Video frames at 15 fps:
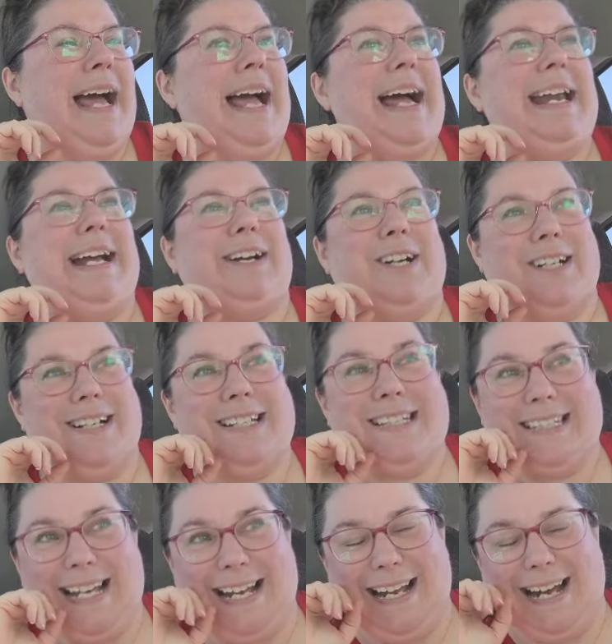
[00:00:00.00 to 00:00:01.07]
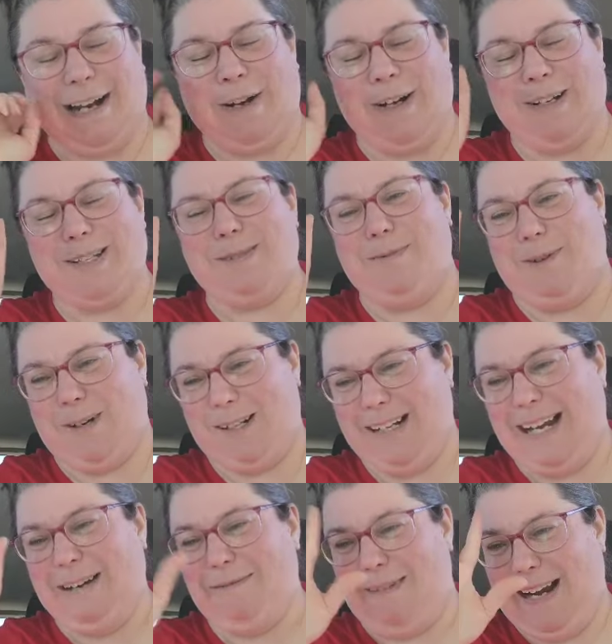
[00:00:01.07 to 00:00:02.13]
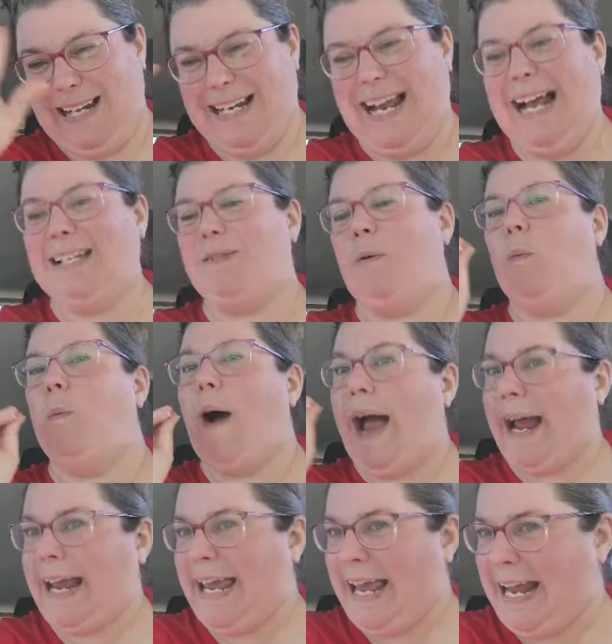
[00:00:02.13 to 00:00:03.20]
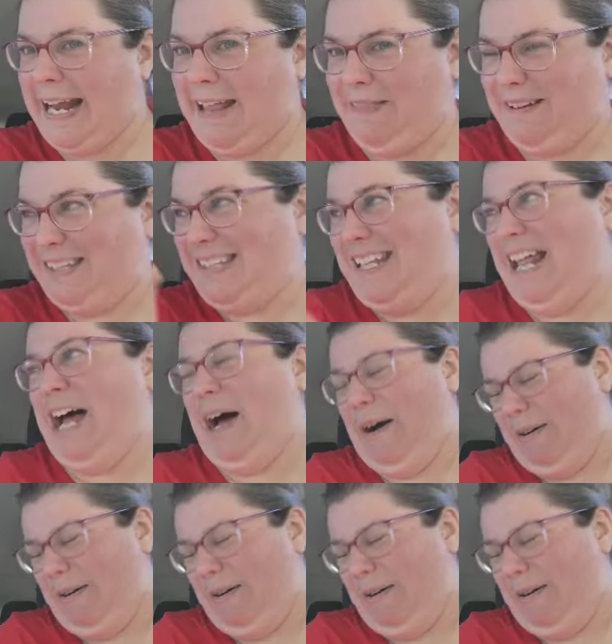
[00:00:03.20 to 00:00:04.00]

And I could have said I could have sworn I read it as whacking in the snow,